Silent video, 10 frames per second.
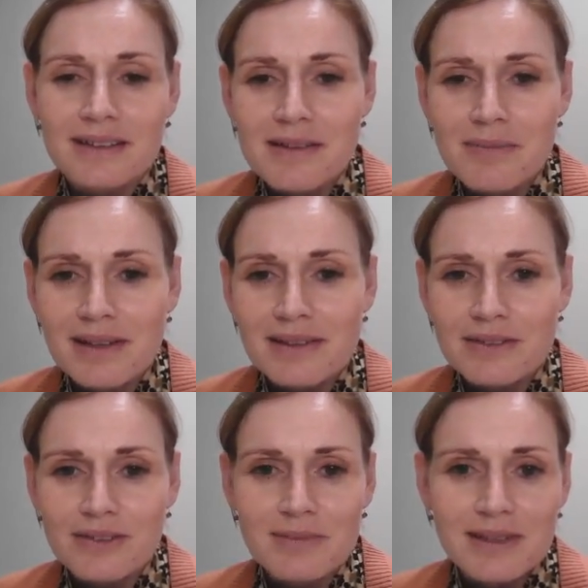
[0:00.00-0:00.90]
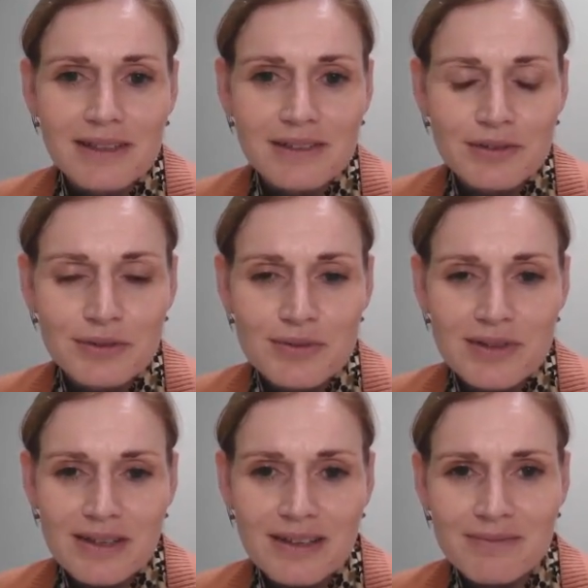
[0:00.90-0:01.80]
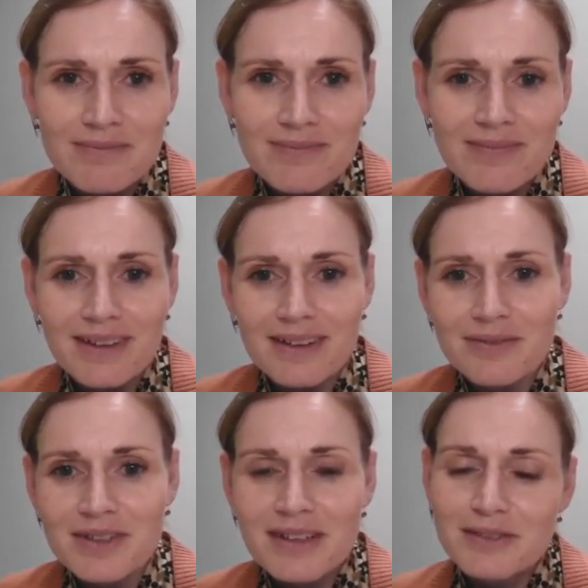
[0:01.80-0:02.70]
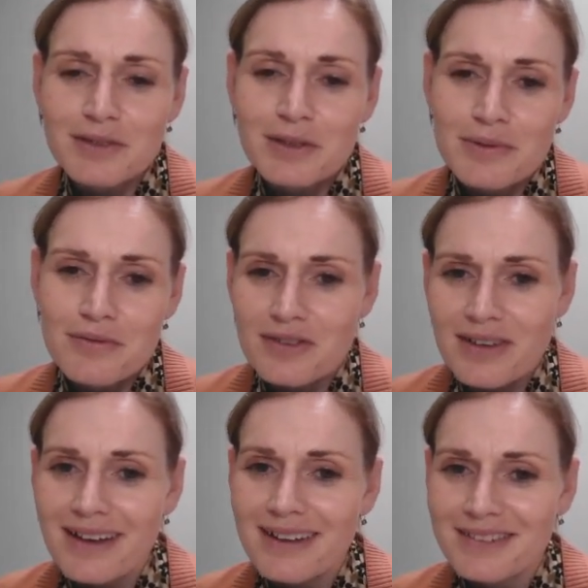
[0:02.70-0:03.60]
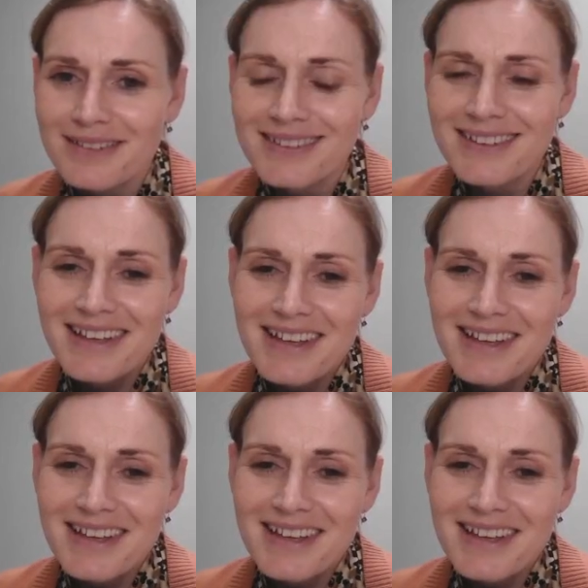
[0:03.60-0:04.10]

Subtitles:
email some links to the results of the previous hackathons,